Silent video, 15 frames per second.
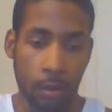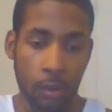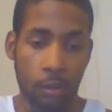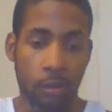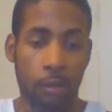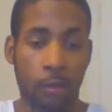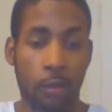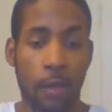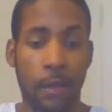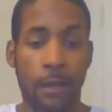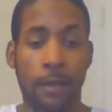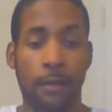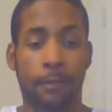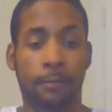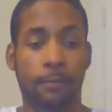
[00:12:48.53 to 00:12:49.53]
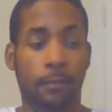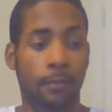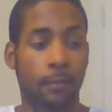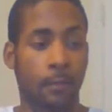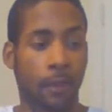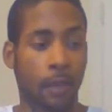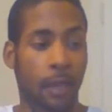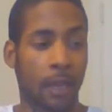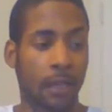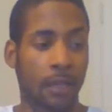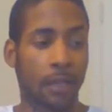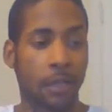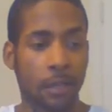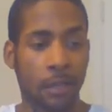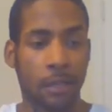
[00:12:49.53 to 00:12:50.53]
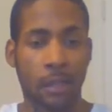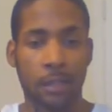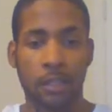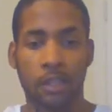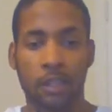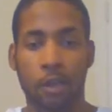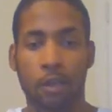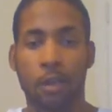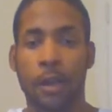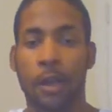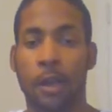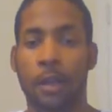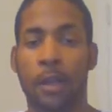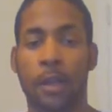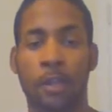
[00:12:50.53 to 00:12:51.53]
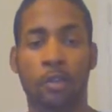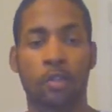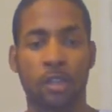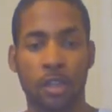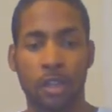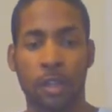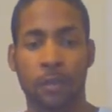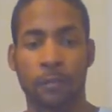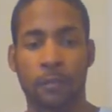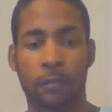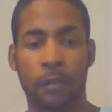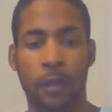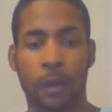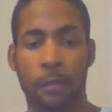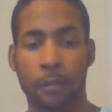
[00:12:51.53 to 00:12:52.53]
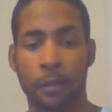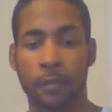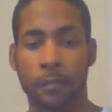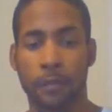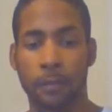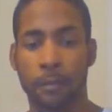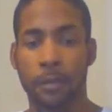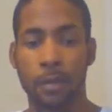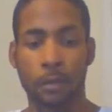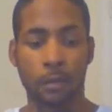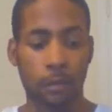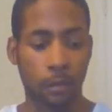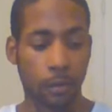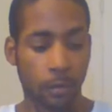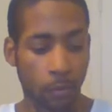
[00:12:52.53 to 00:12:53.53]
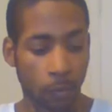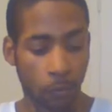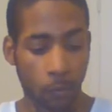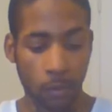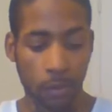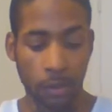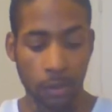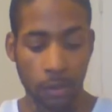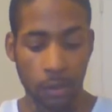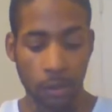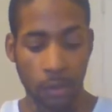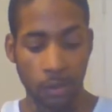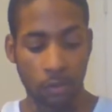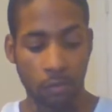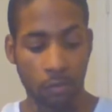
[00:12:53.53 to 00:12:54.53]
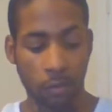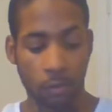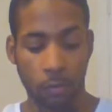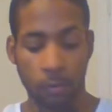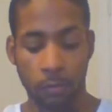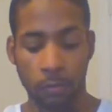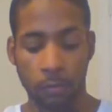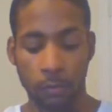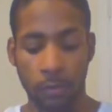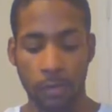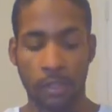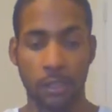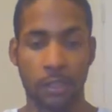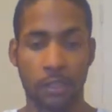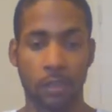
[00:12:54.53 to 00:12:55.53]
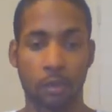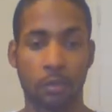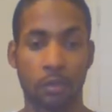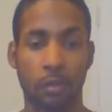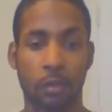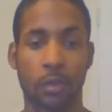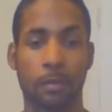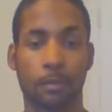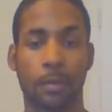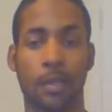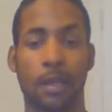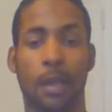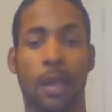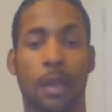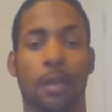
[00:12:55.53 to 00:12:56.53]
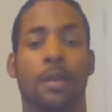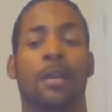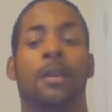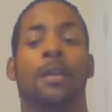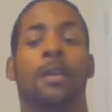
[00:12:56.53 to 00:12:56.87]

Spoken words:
So like I did that to show y'all like you should get very familiar with the guns you own just so you can be like